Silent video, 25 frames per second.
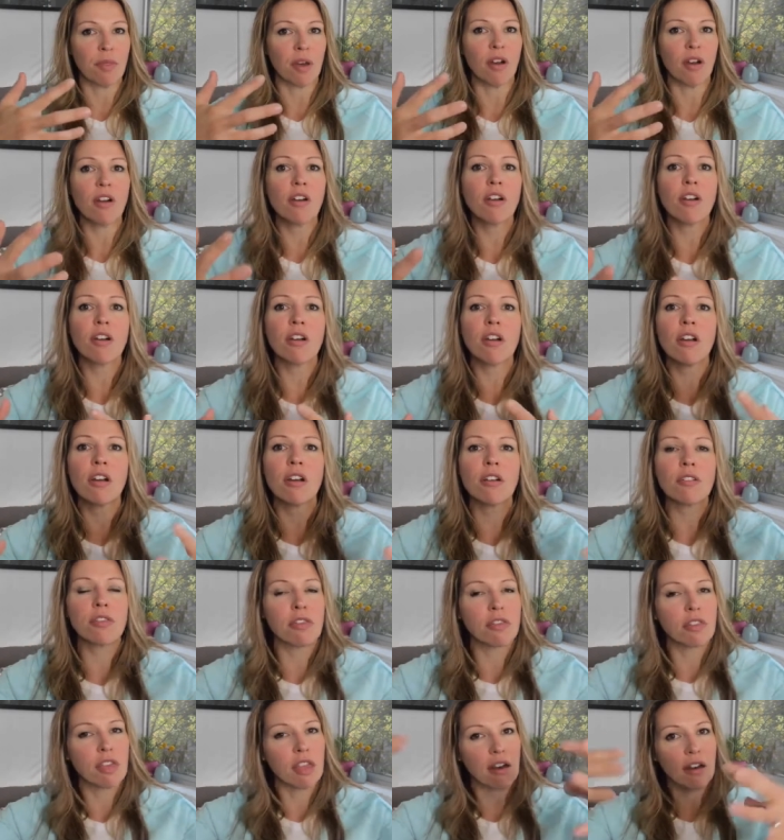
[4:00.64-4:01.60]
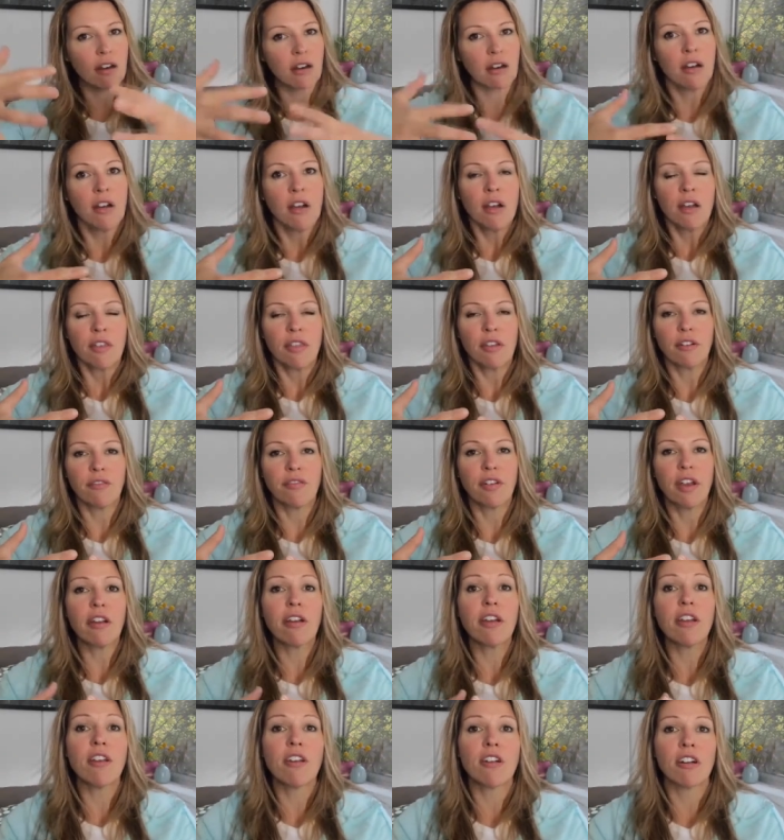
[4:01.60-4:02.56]
the earth. They're
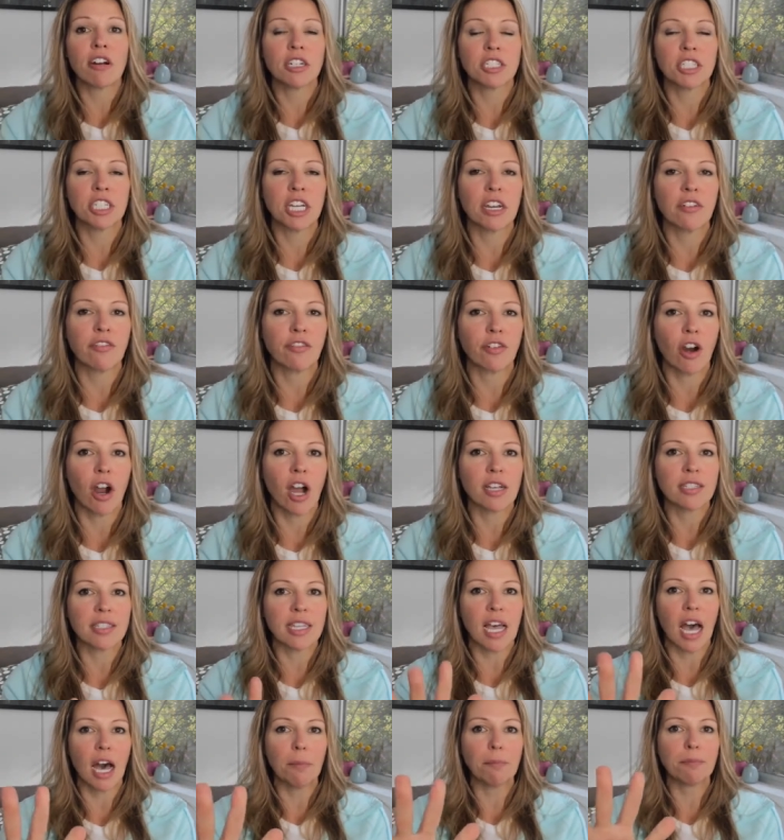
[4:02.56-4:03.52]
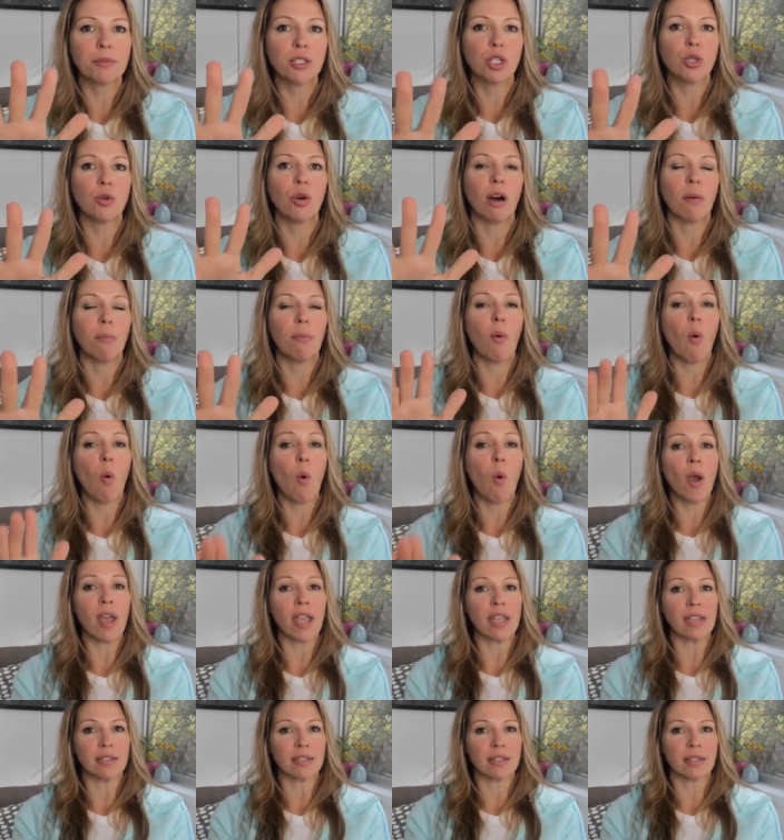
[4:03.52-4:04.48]
very nourishing for us up to a
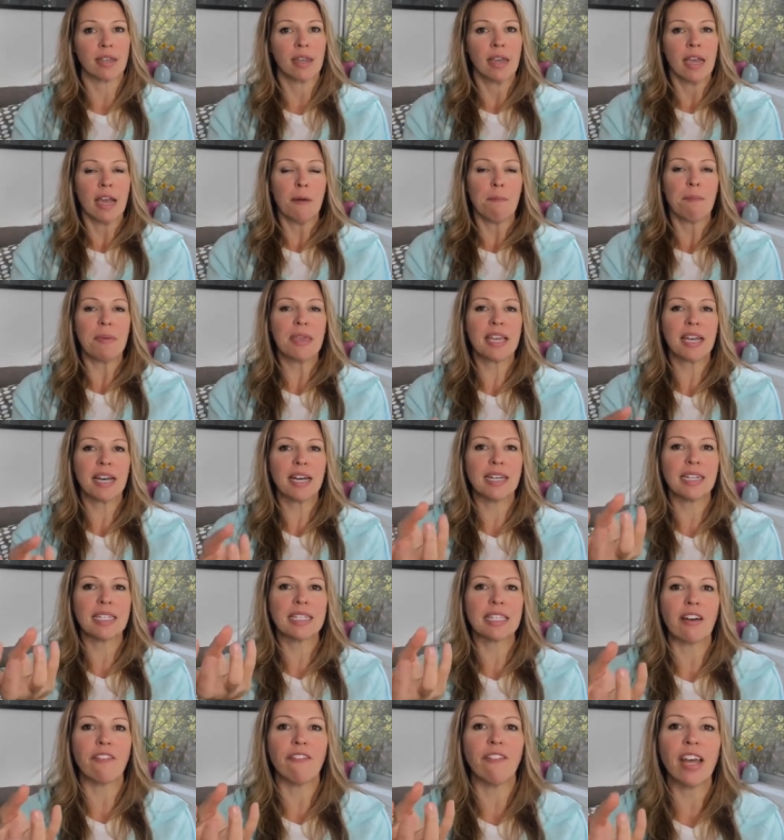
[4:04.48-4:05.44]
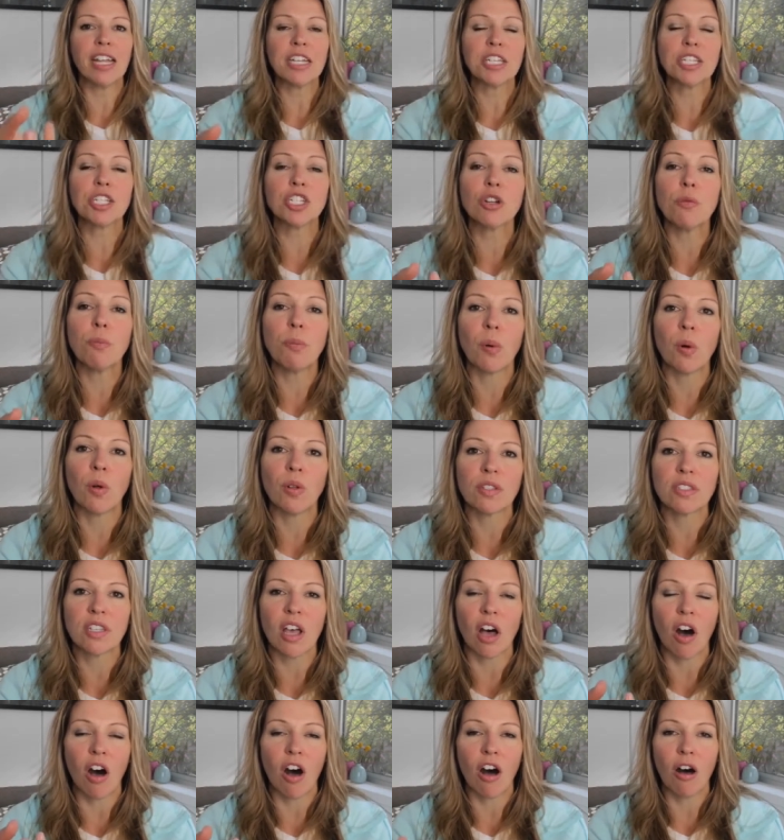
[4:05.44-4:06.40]
point because vegetables
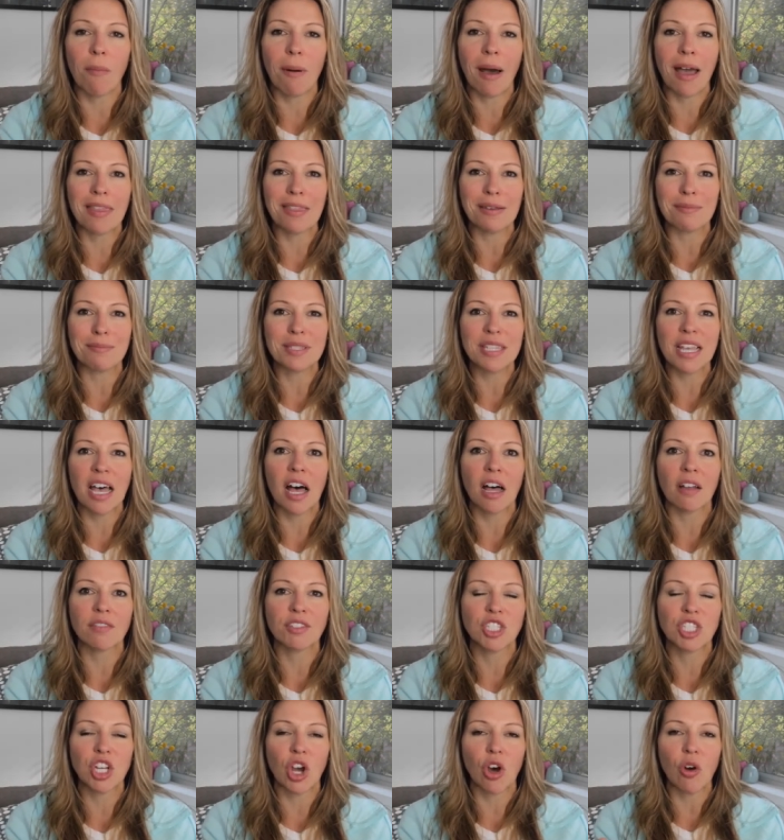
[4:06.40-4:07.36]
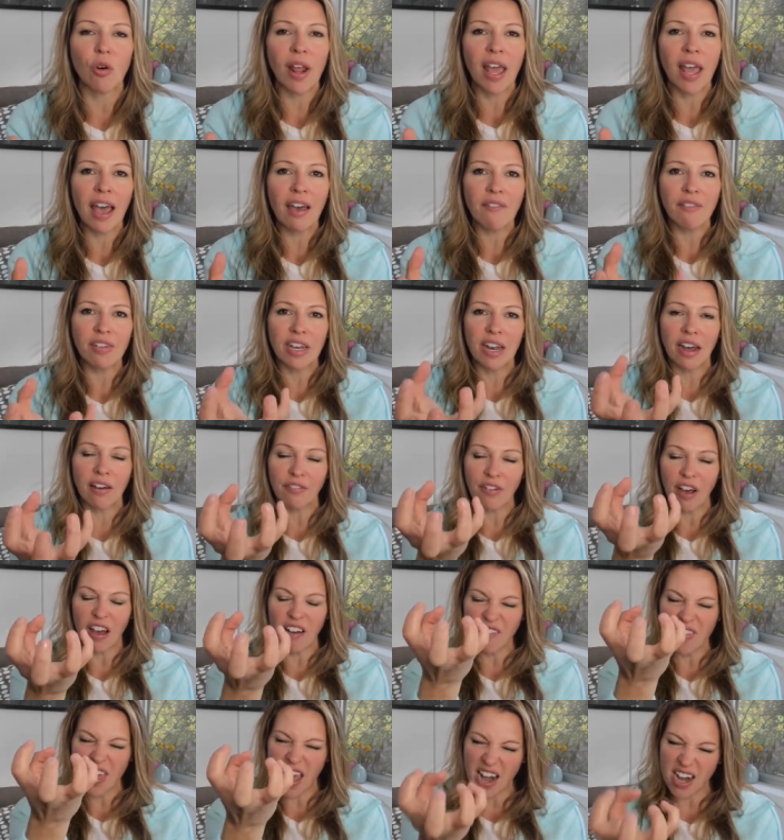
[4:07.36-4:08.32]
all by themselves don't have enough
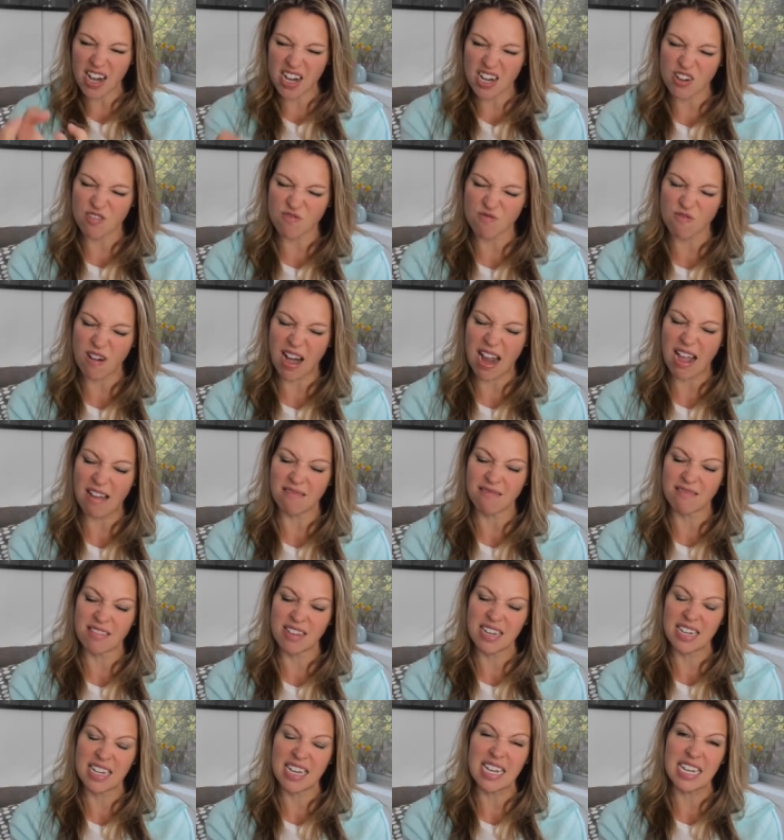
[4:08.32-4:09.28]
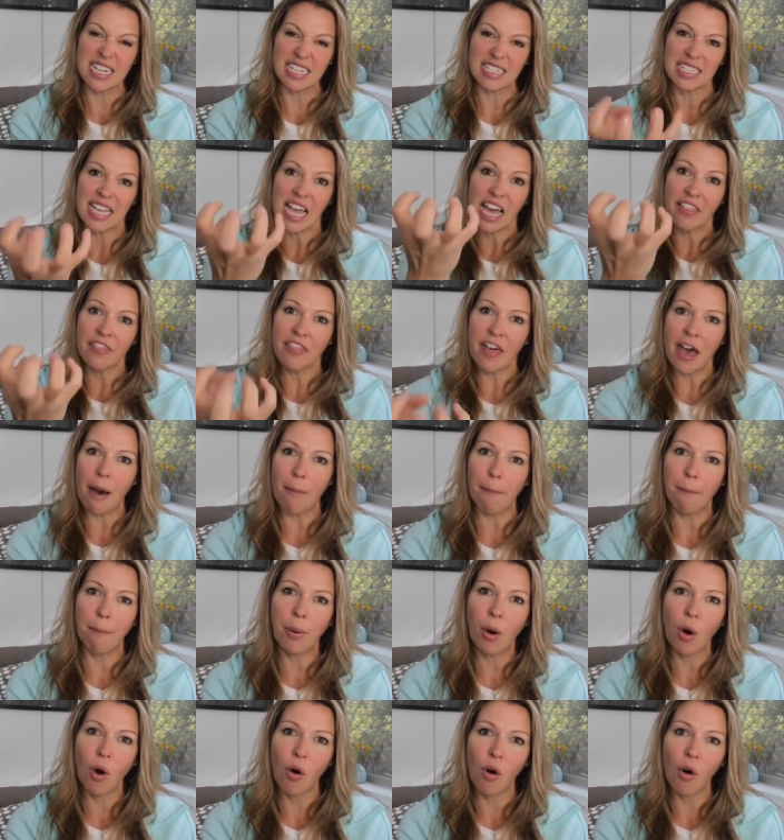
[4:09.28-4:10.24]
of that groundedness, that
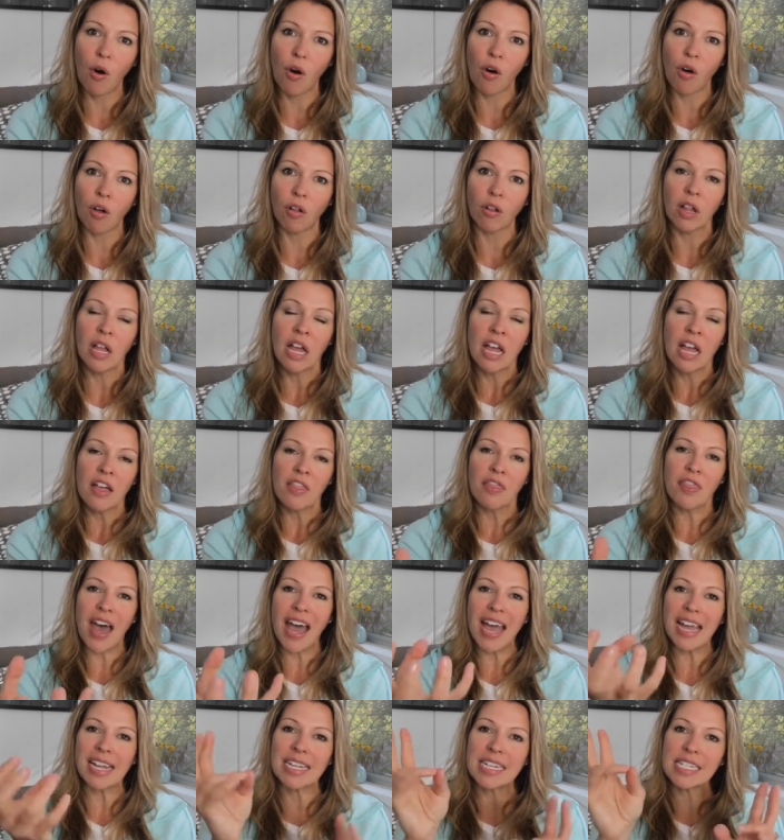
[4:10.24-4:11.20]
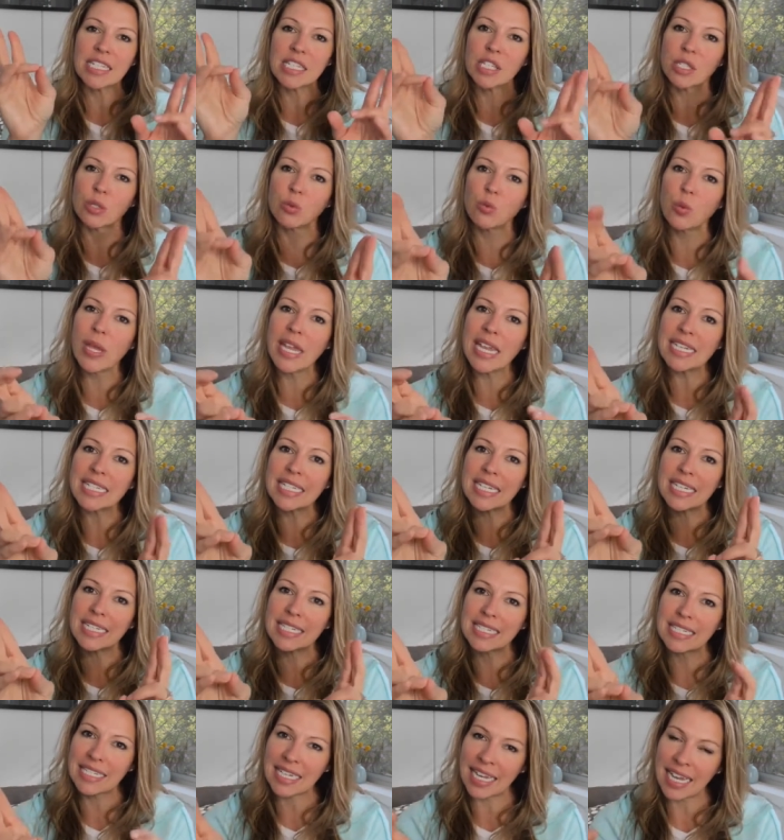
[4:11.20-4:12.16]
pull, that sweet
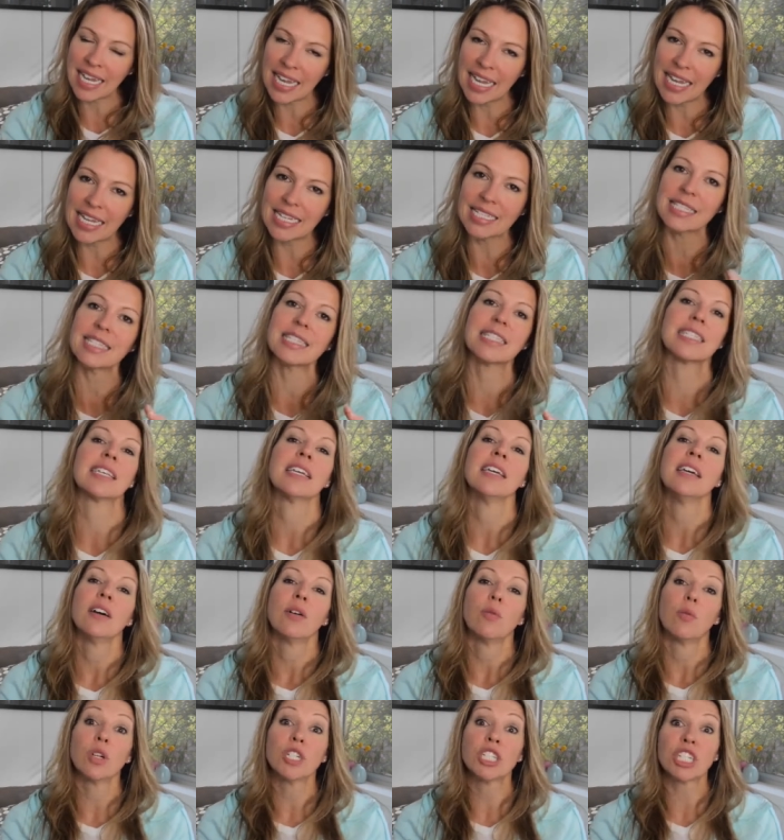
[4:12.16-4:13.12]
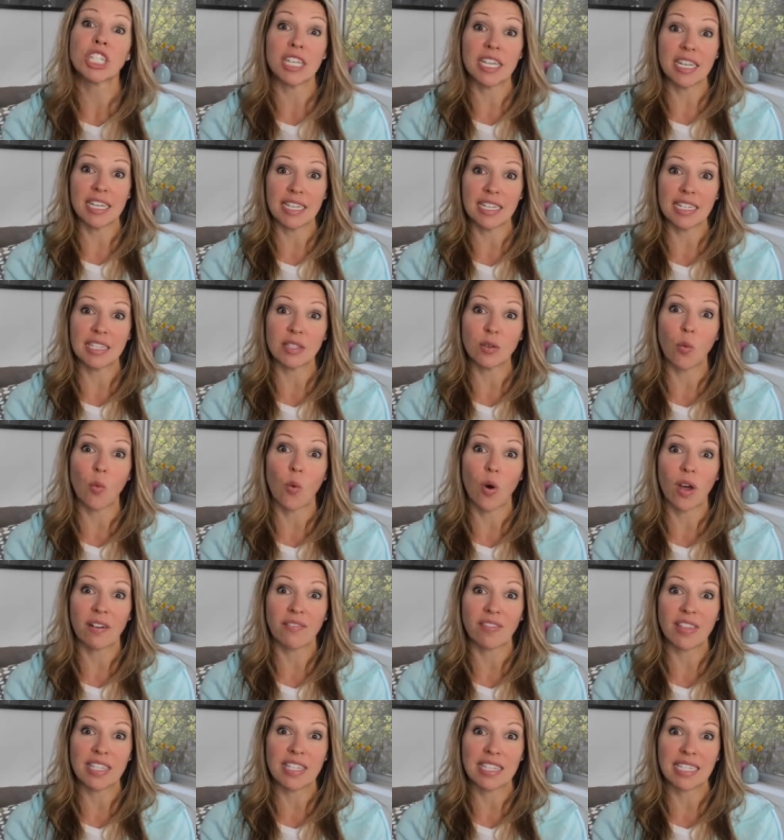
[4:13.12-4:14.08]
taste, which is
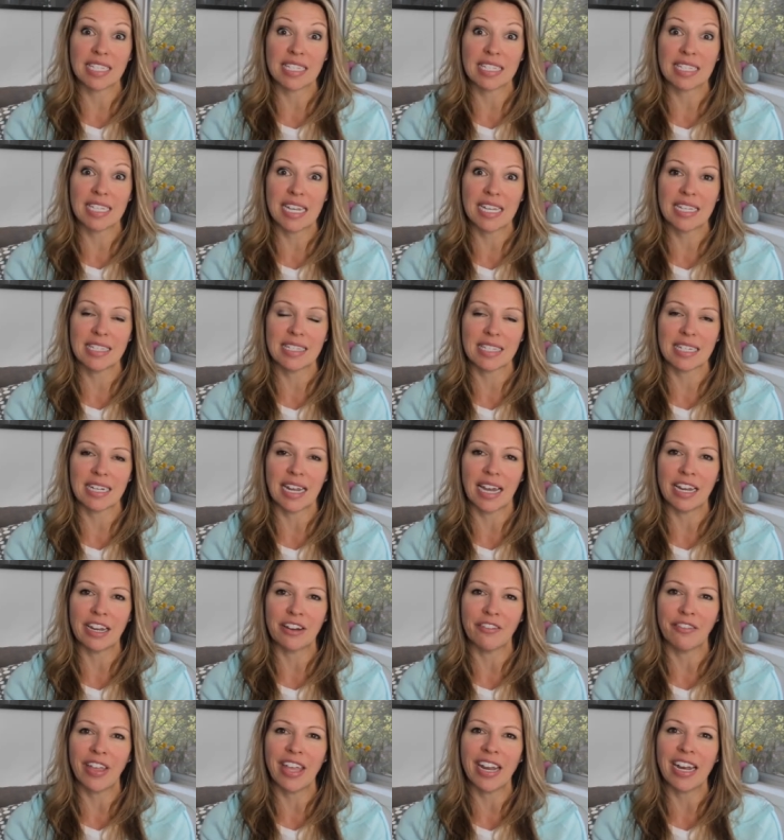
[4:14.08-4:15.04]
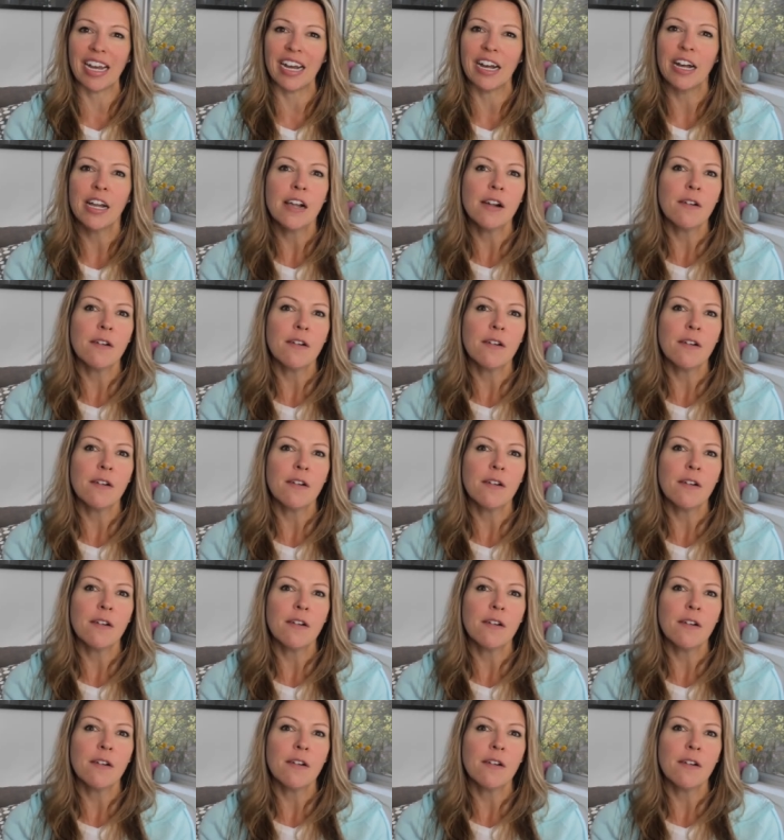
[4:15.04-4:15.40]
one of the six tastes in Ayurveda.